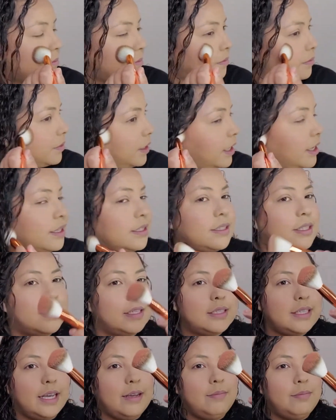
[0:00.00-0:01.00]
And it's the
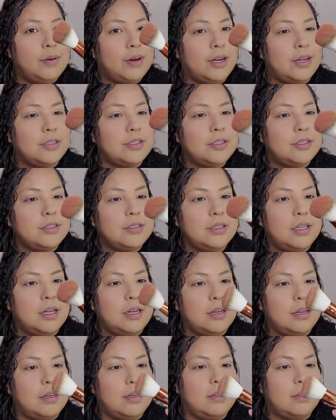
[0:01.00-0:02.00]
same brush,
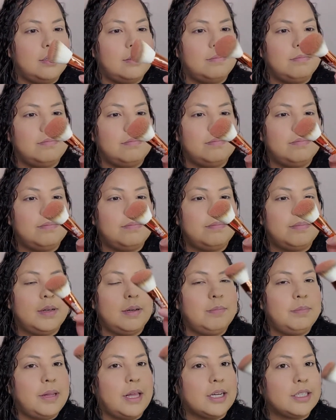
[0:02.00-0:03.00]
the
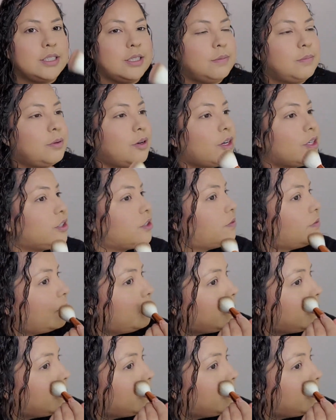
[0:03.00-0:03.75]
Complexion Brush from